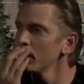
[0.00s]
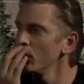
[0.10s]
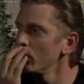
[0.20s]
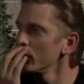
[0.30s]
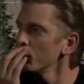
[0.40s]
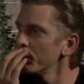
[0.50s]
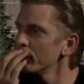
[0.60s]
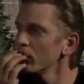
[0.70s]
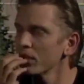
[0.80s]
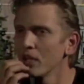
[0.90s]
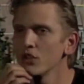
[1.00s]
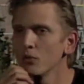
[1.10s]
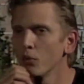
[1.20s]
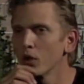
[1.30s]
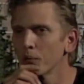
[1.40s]
you know, a little bit of
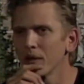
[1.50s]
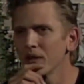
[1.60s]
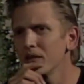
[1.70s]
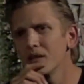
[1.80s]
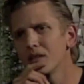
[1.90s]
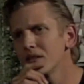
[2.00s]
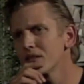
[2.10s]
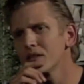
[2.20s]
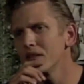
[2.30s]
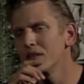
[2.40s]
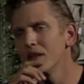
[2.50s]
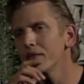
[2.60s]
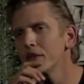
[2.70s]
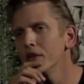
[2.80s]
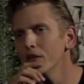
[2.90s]
location work, but you, you just, you
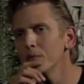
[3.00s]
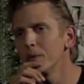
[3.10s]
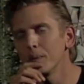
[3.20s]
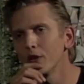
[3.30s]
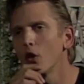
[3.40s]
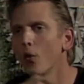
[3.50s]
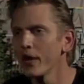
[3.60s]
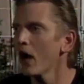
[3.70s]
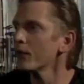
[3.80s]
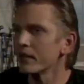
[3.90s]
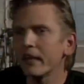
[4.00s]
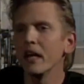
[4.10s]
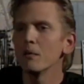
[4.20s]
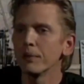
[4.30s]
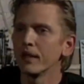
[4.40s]
never hear of people going out and
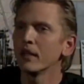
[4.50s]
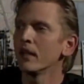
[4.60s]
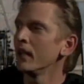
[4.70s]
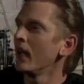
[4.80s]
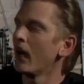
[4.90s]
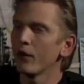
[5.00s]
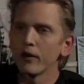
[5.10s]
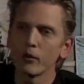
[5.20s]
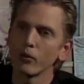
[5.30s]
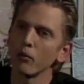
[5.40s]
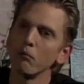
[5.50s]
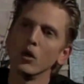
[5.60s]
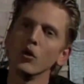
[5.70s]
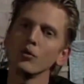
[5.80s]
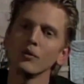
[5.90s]
camping out in a
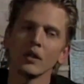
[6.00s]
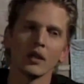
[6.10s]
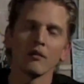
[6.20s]
remote,